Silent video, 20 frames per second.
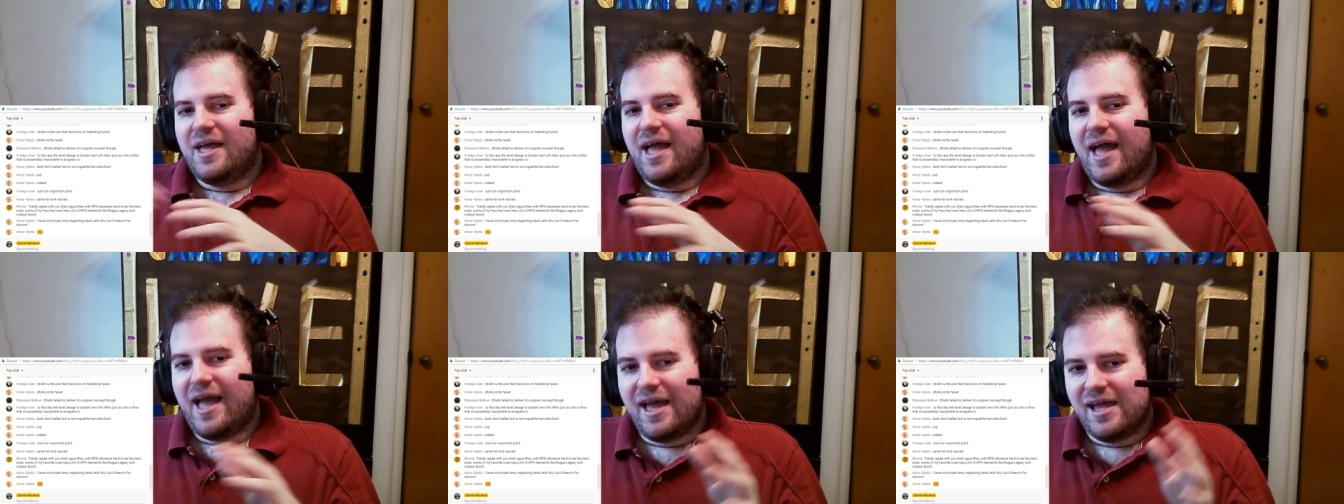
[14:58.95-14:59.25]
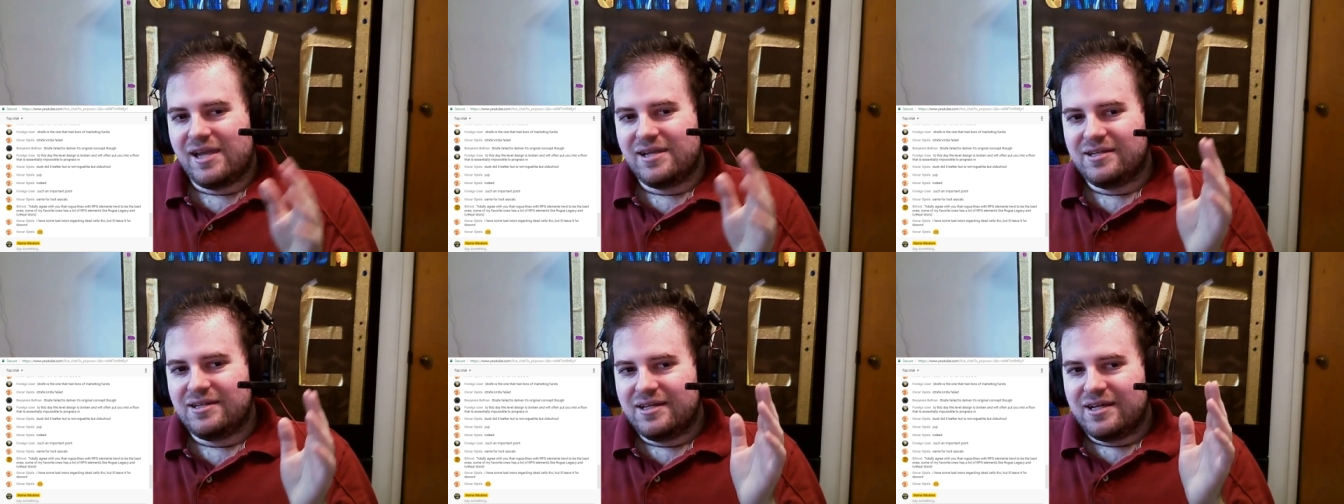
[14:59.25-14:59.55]

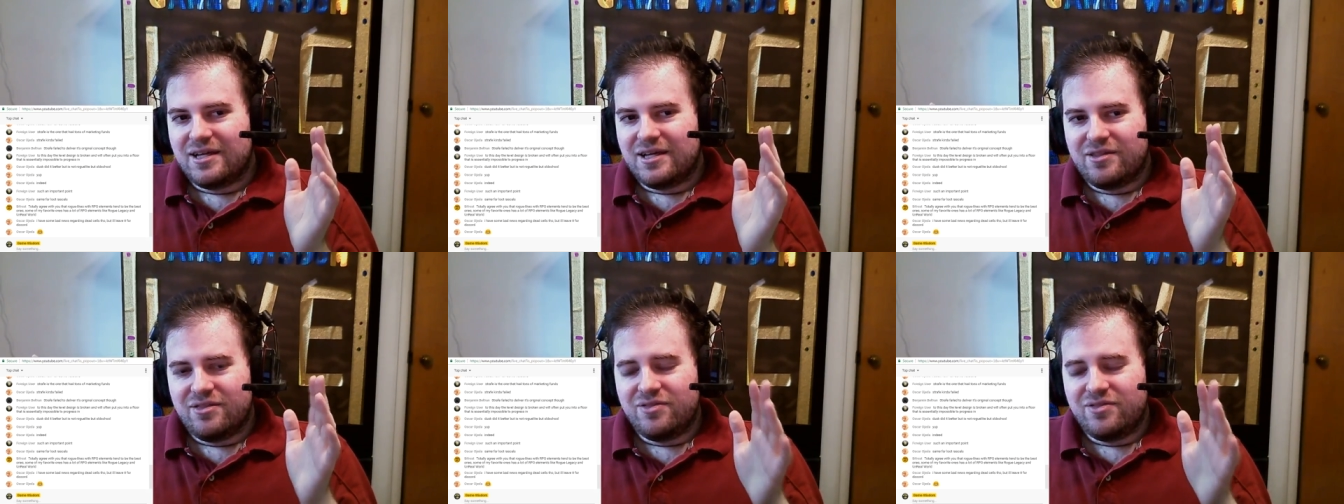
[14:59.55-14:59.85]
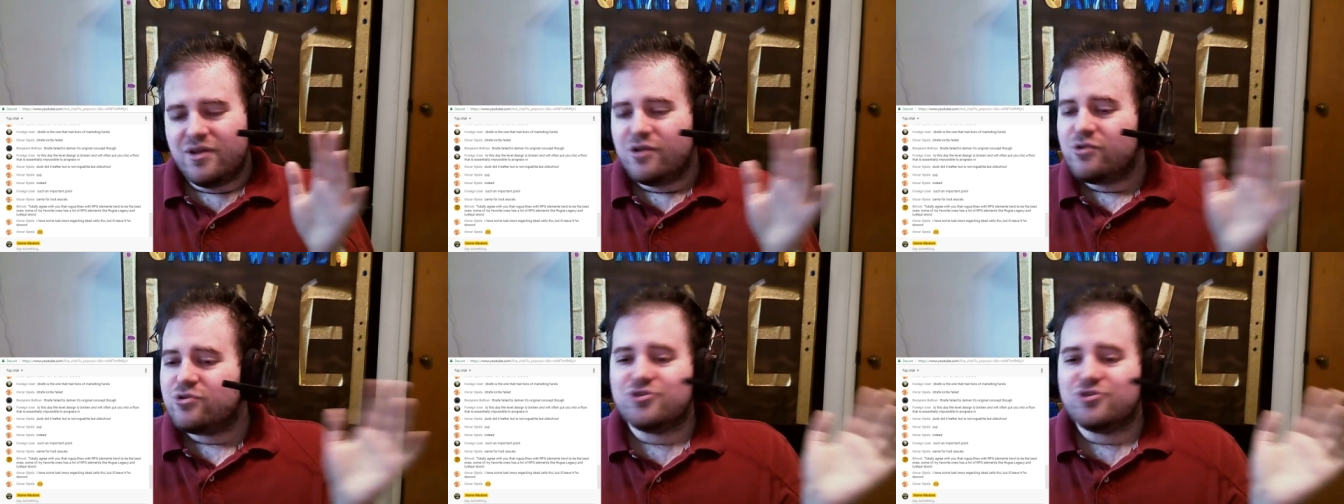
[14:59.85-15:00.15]
And
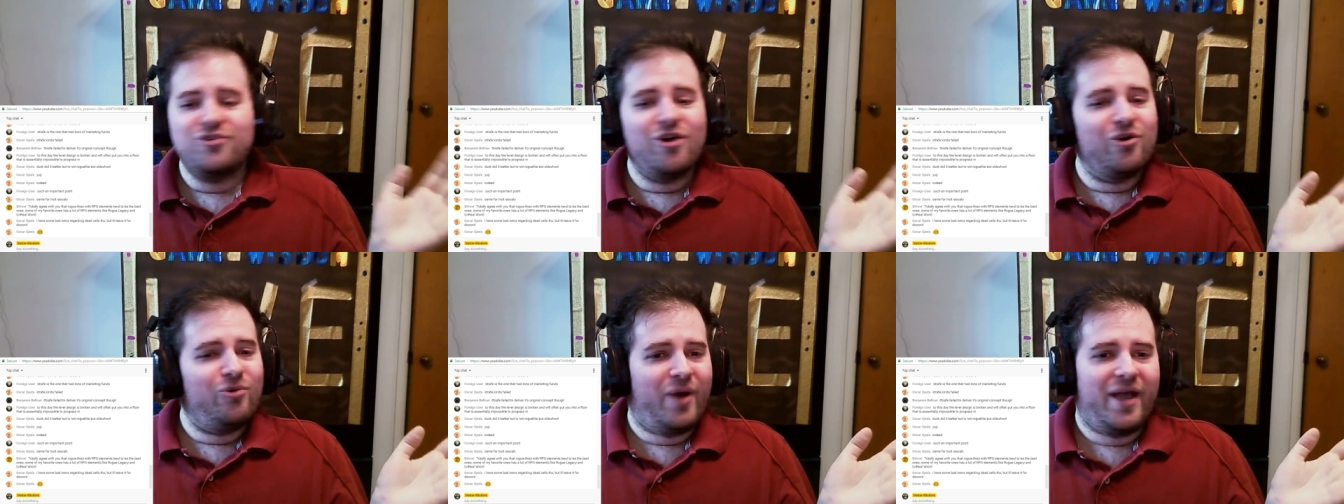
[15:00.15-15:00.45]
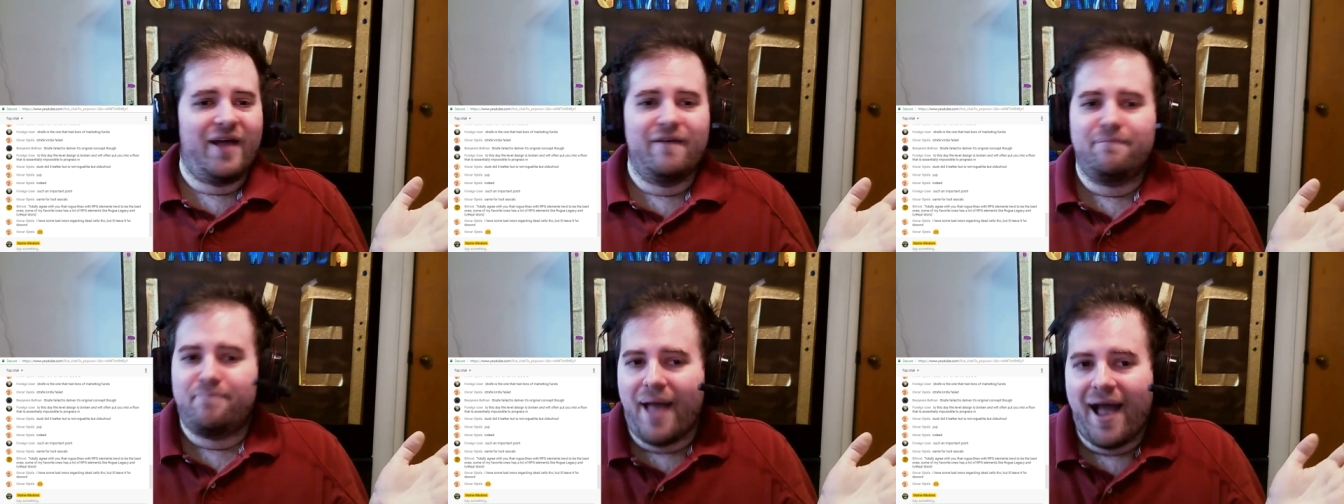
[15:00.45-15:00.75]
there's no way
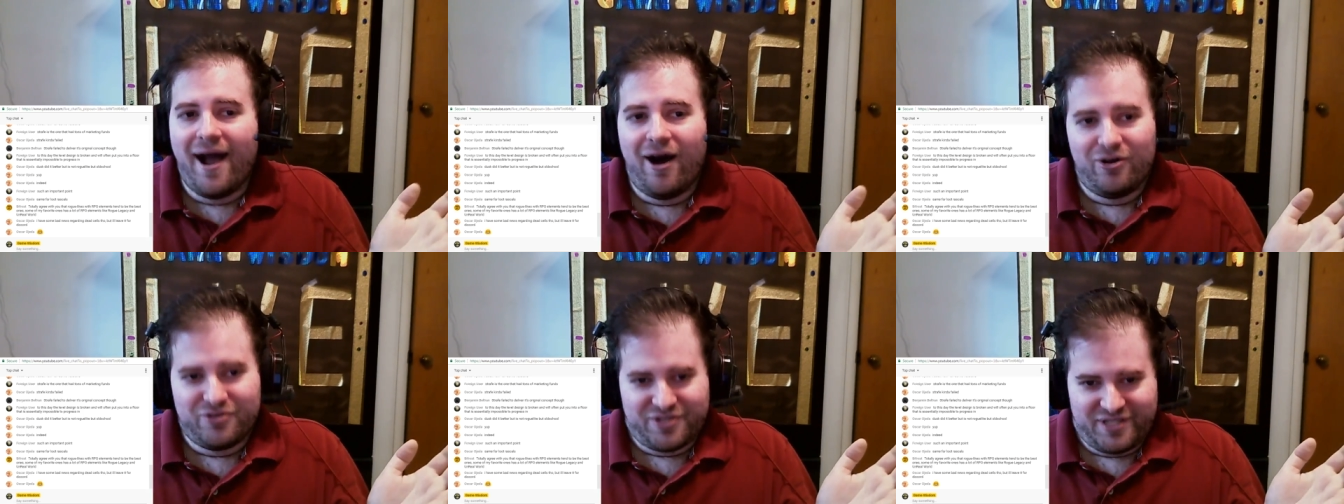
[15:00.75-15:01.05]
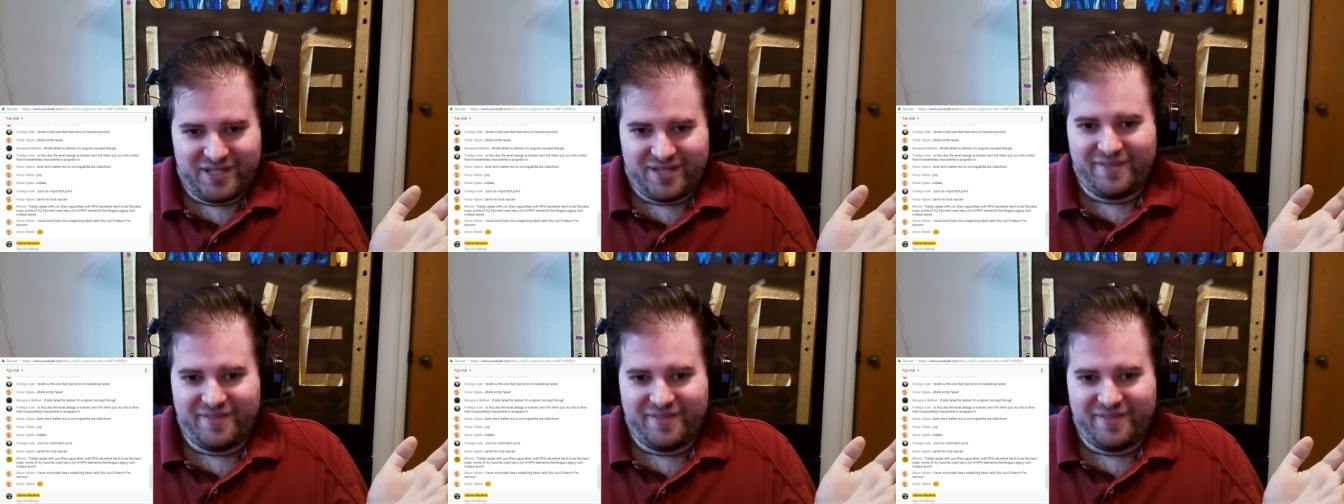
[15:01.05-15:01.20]
of balancing